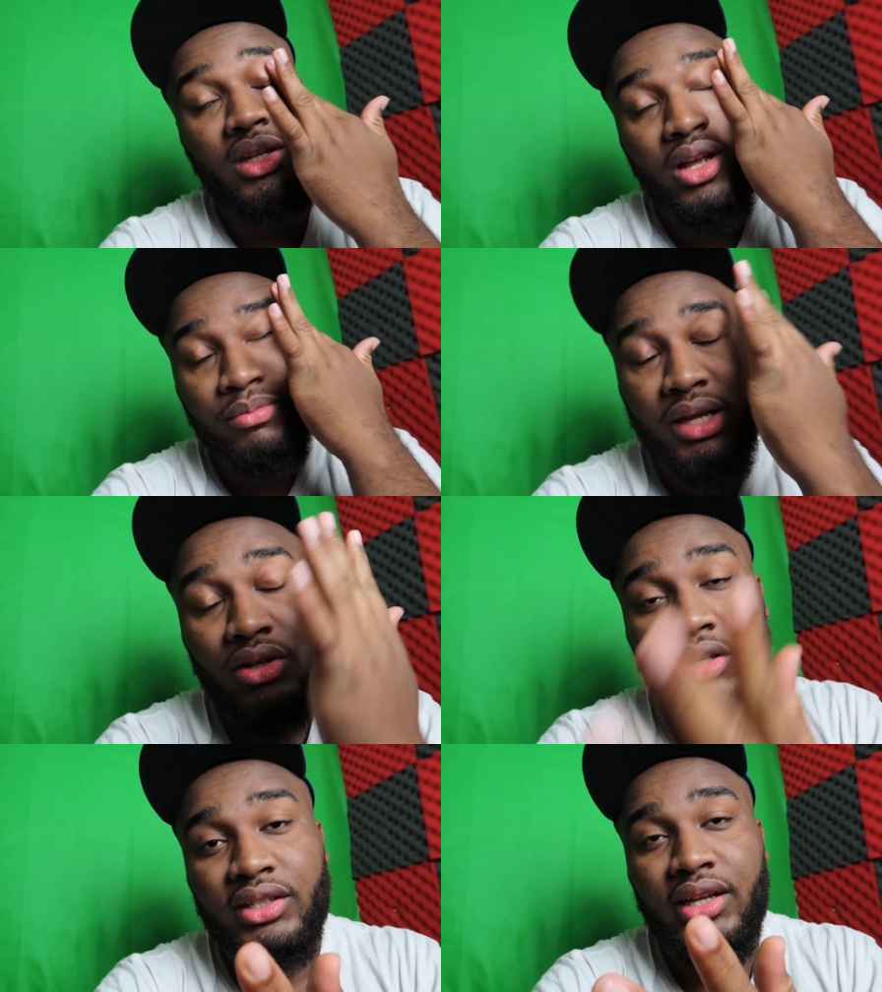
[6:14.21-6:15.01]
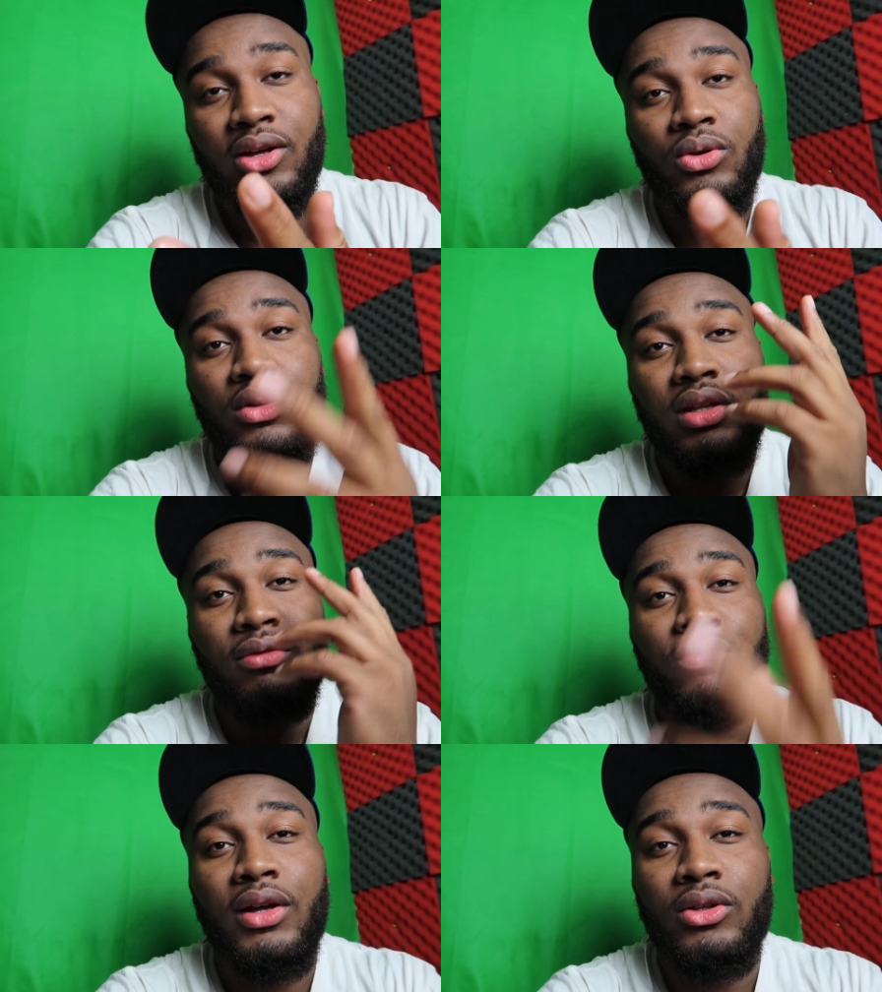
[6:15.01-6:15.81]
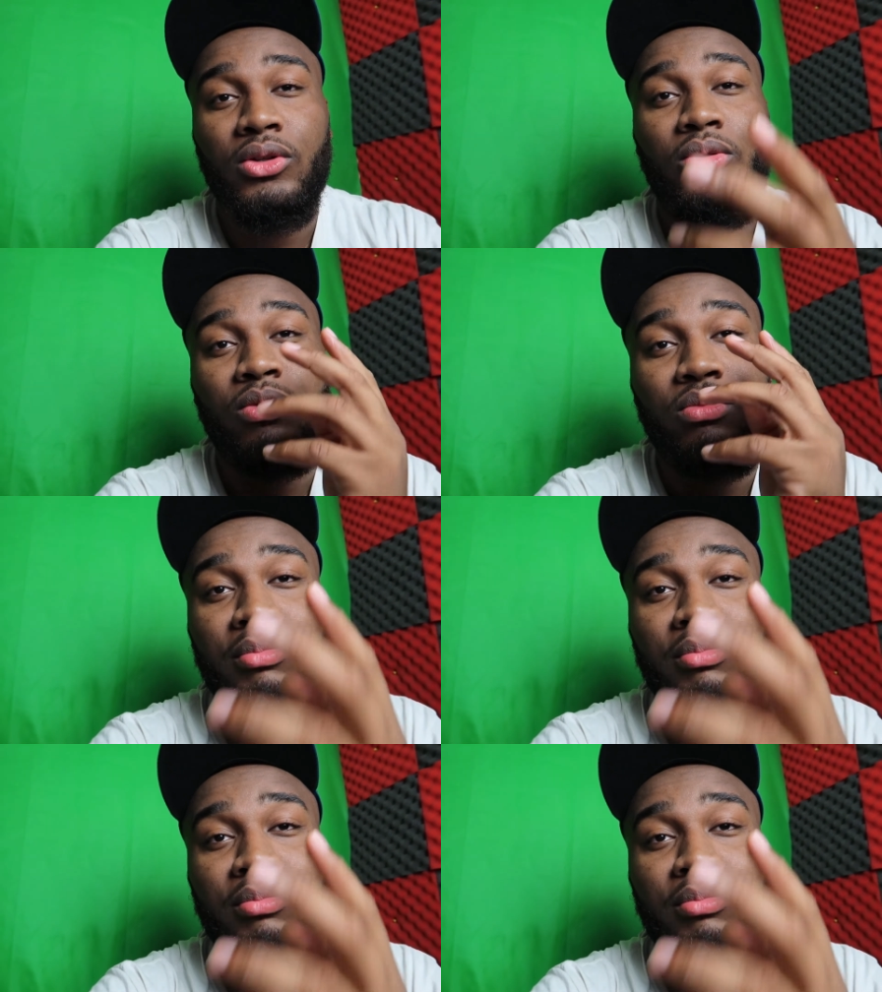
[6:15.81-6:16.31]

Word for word: Y'all make y'all's account and follow